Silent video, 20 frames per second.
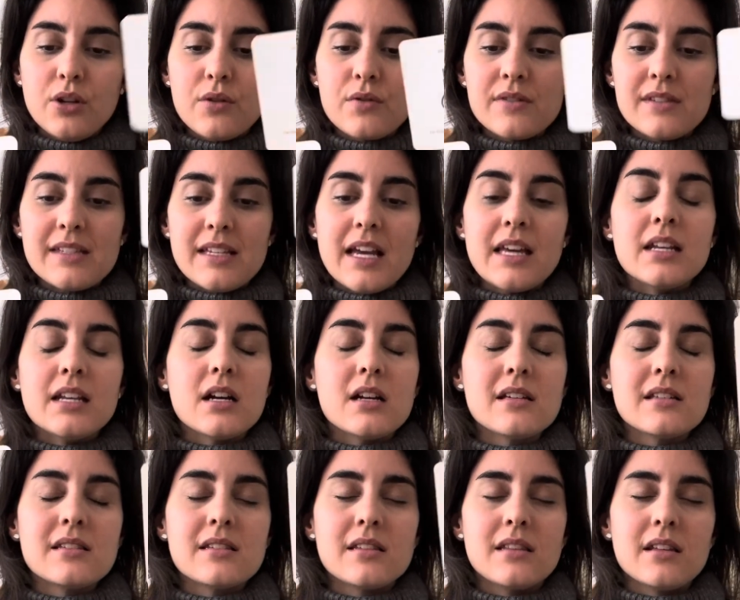send
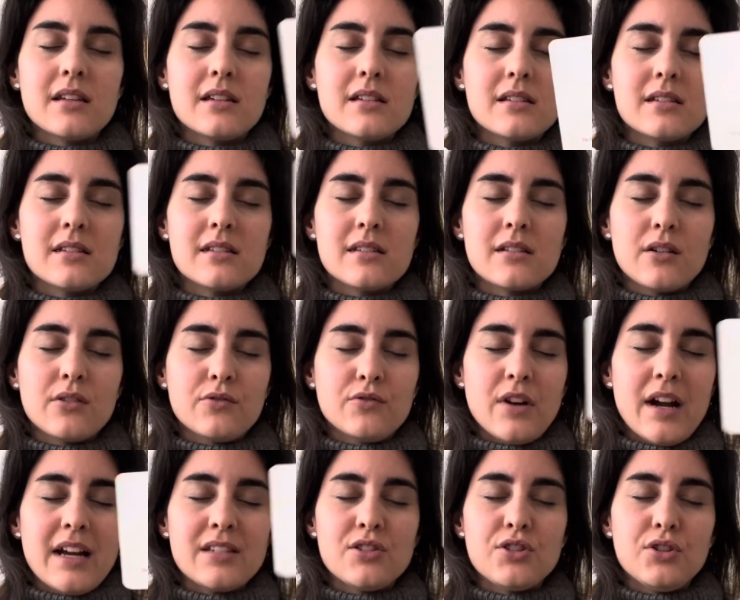us this
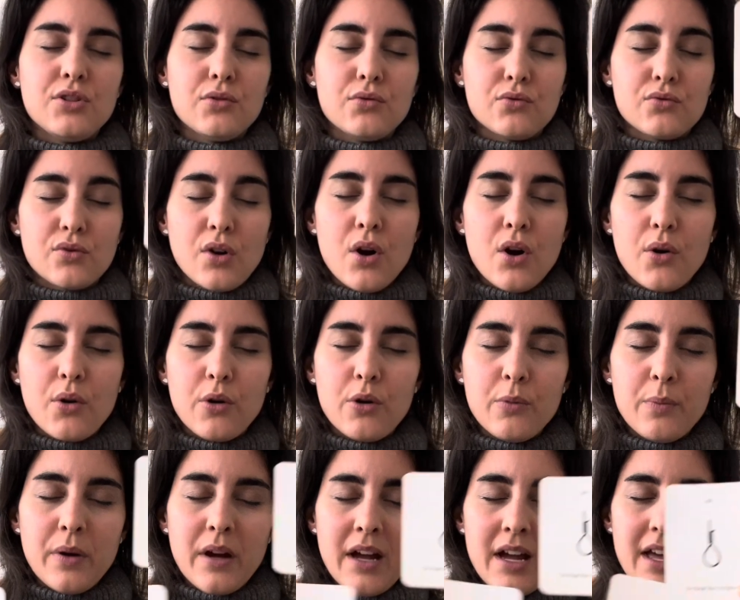rescue
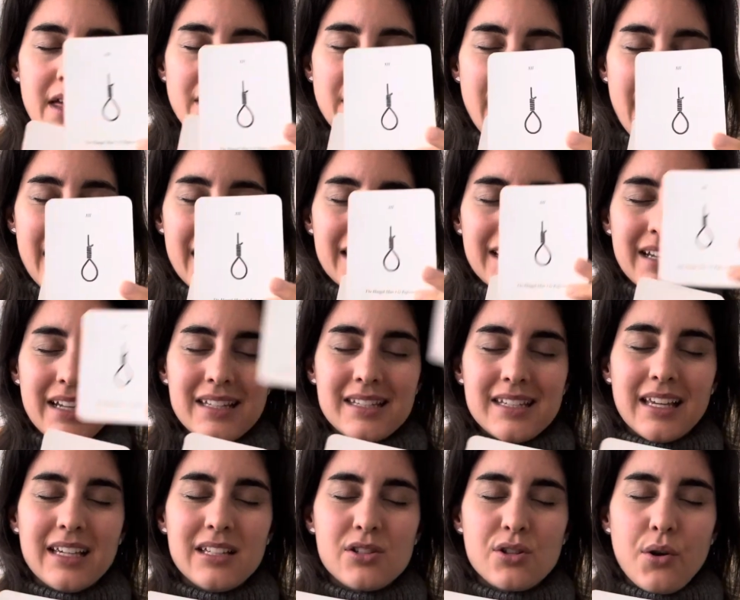rope that it's
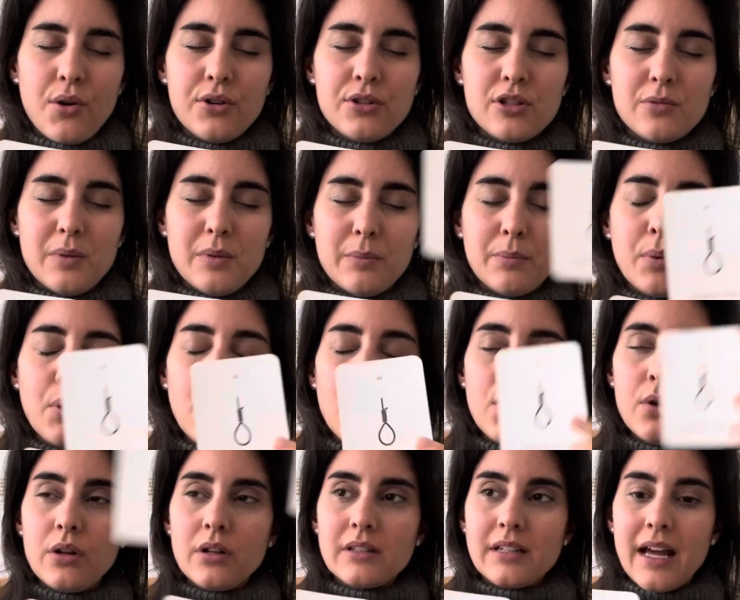like it's going to be
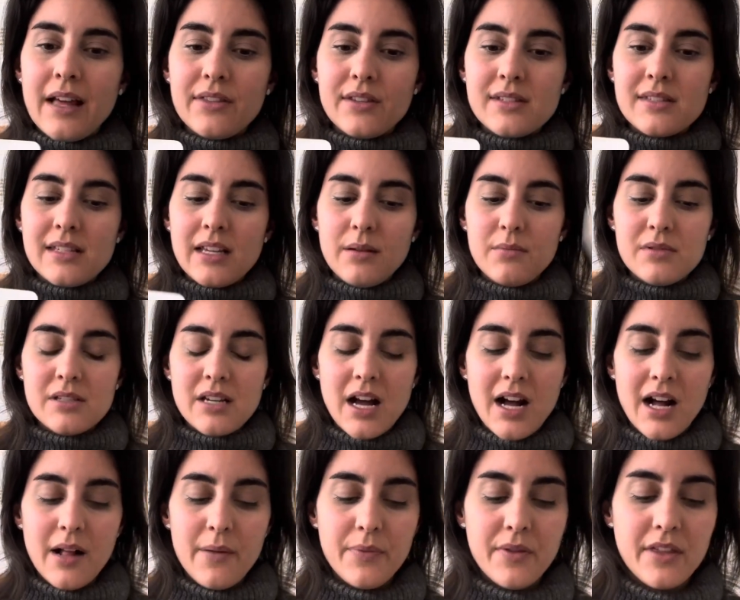pulled at the same
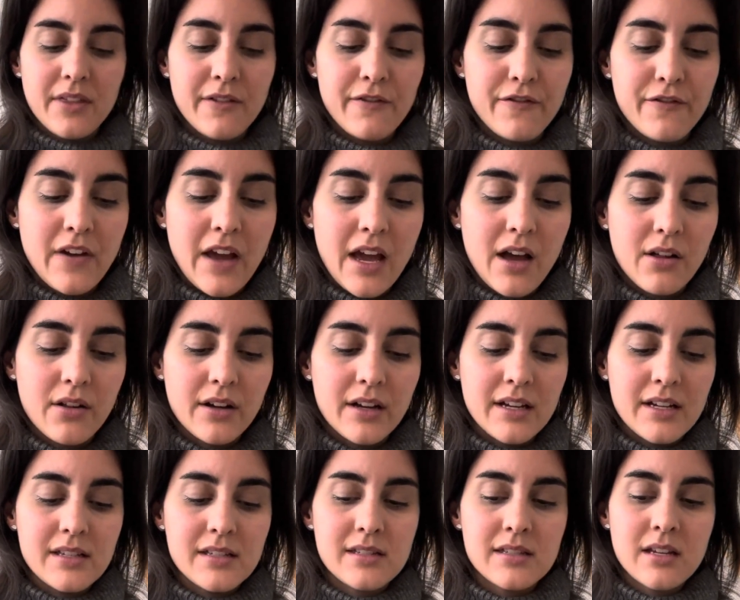time that the veil
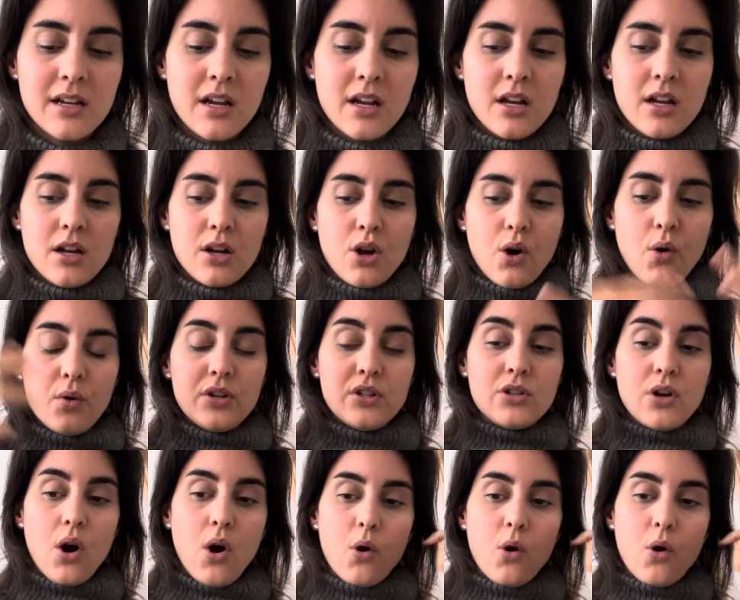is going to